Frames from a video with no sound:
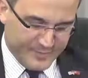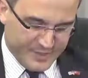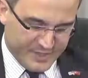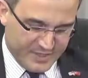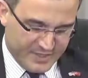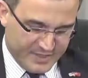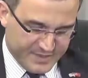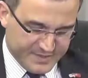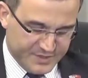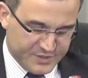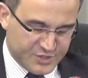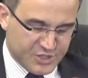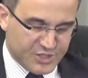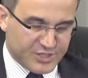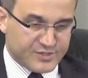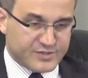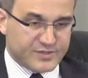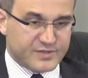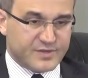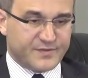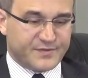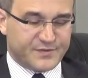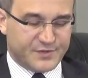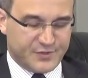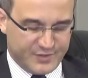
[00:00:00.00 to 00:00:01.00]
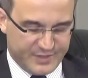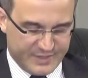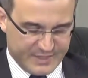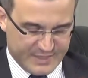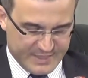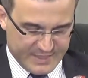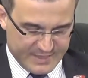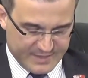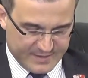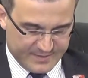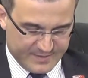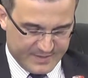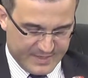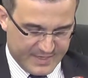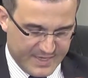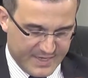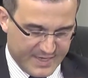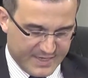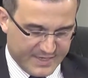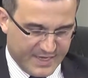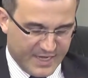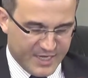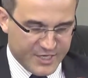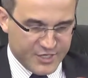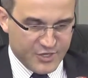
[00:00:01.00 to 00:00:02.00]
Consul General of Turkey,
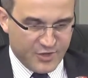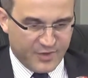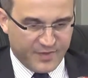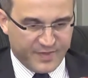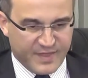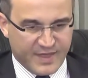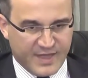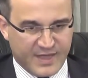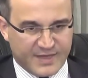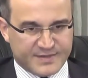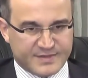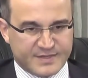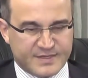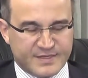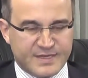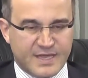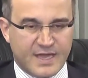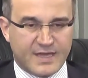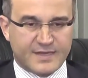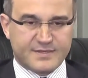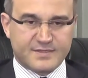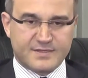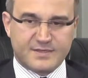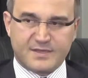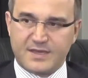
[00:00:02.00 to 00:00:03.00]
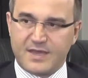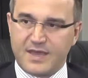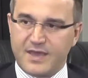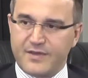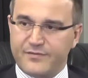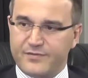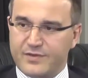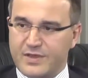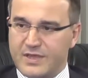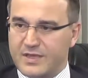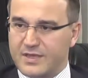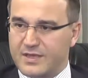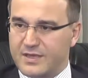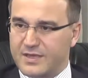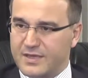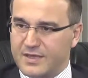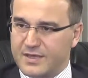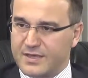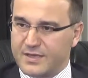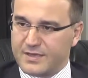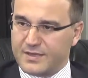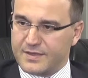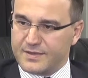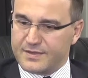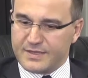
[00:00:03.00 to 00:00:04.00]
and I know that not every
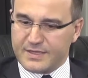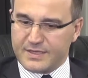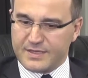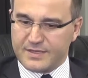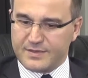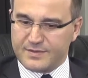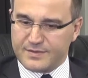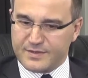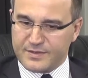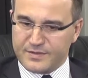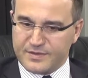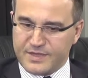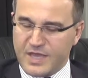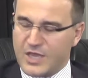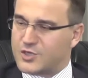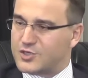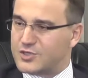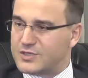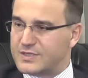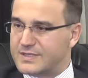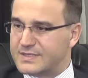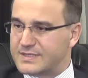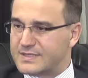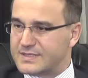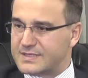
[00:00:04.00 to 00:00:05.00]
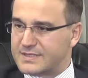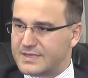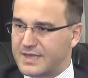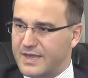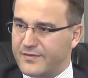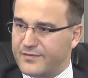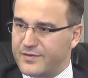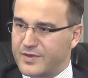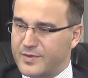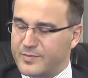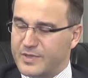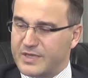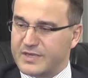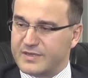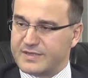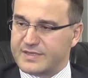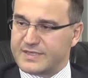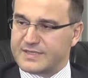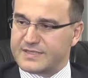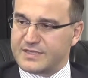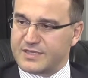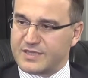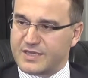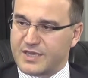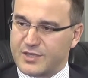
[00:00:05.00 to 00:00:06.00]
the nations, every Middle
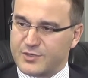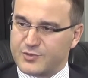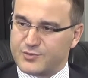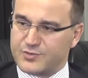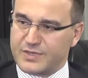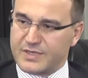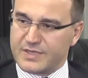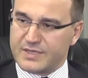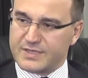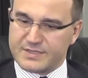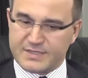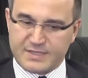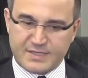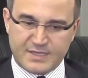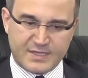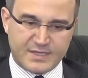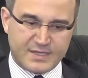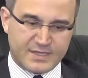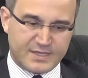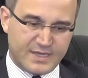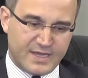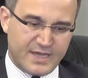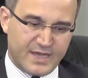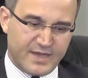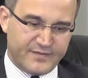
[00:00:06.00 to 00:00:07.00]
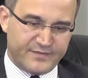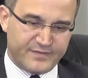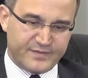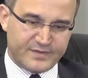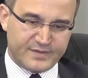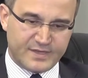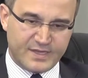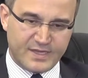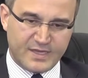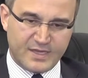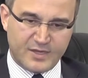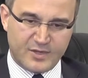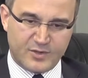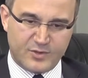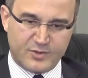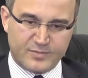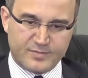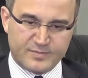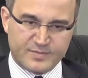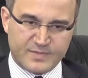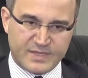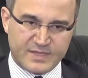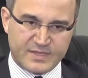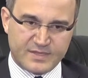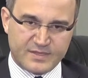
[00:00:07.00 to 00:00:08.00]
Eastern countries have
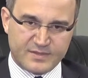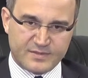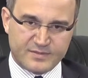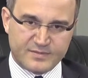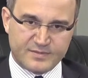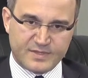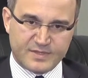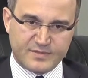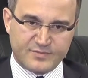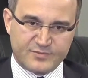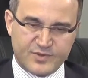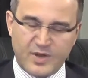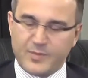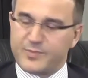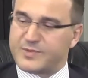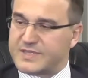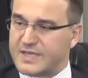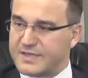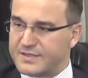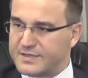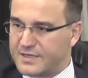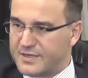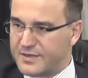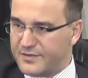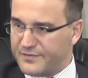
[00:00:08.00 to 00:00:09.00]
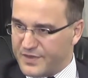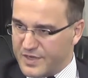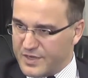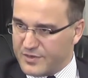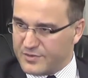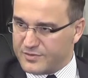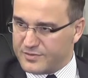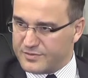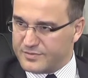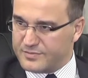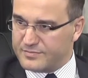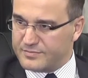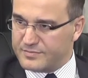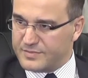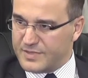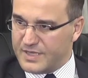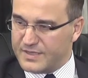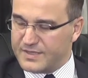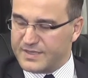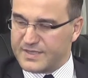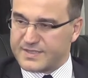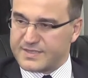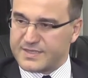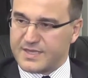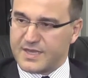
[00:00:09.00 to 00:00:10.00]
the representative here in
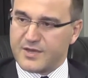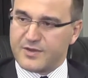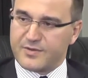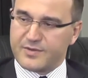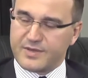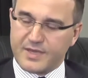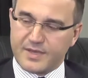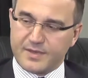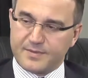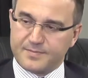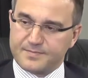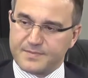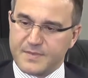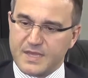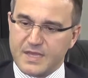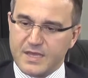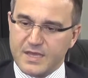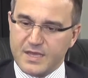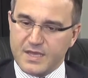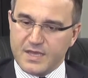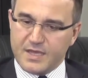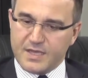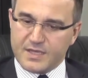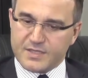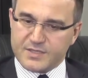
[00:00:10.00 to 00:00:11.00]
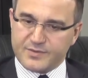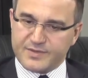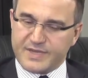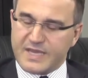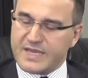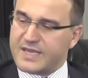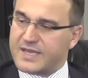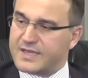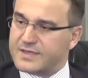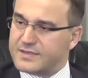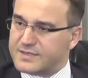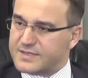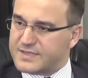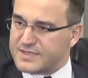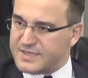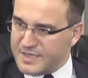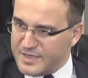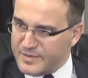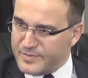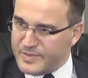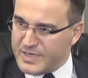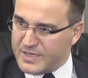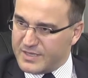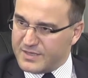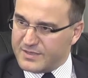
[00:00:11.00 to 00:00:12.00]
this area. So they can
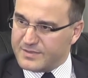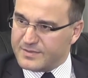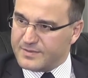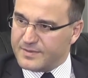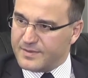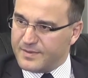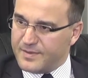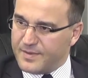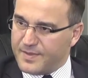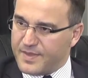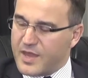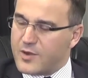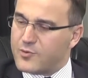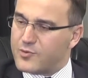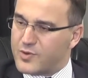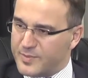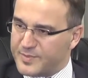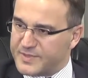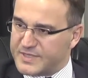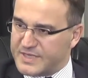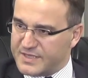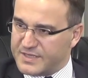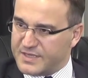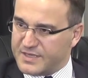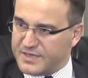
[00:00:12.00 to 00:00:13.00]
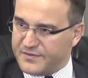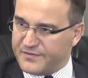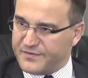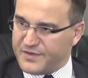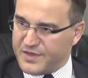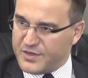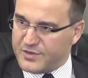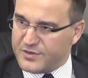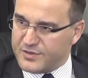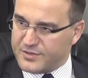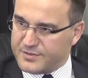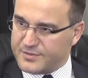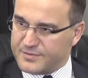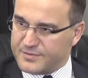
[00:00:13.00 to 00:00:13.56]
see me, their representative here.